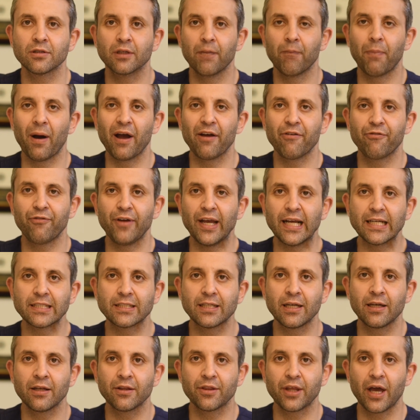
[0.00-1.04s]
by
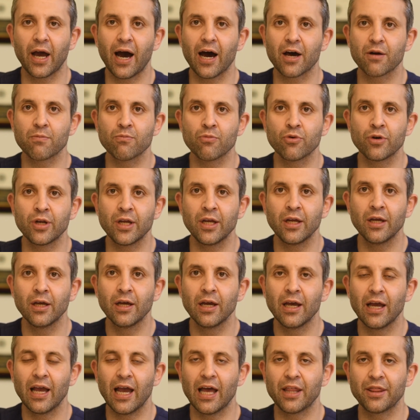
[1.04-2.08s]
fixing the harmony
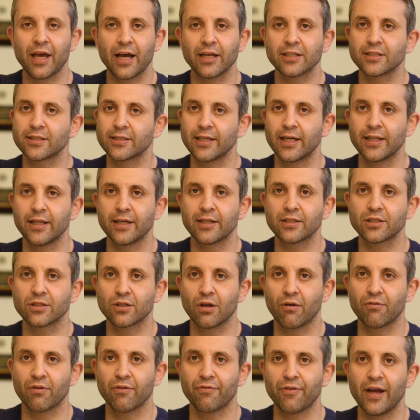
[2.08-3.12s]
and the aesthetics
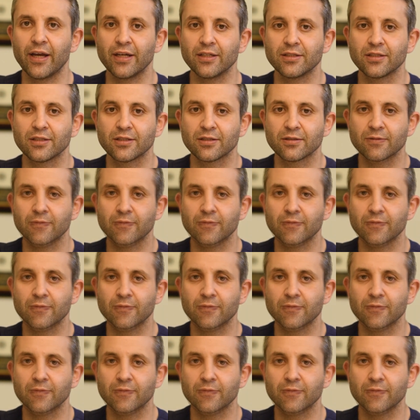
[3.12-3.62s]
of the face.